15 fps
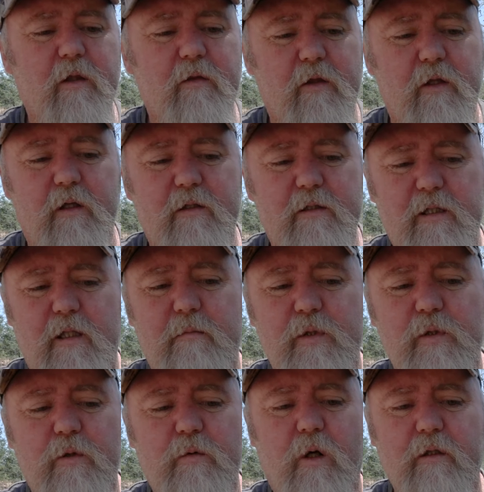So the
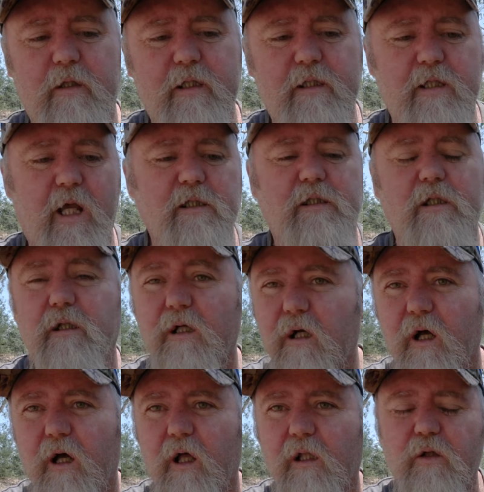build quality is actually
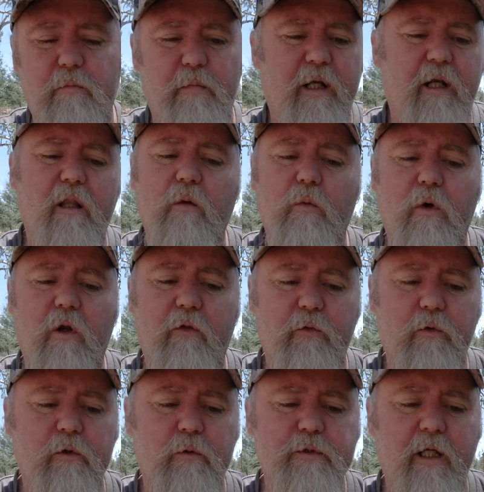a lot better than what I
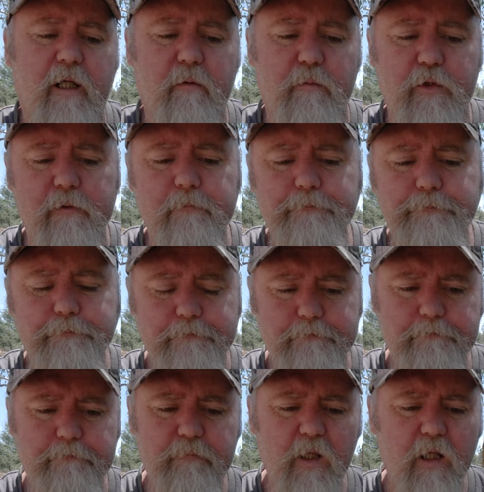thought it was going to be.
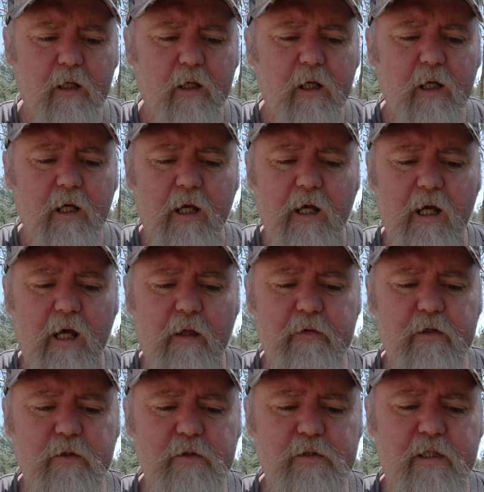The
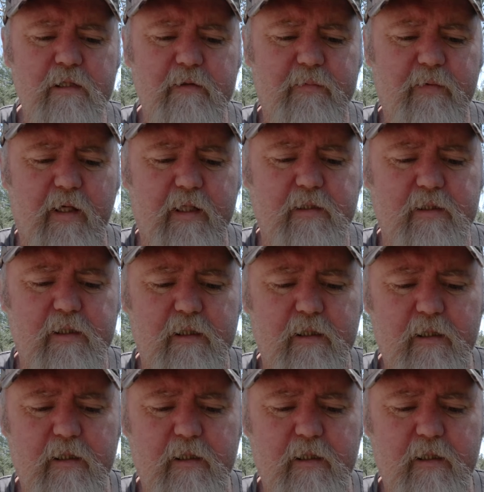user interface.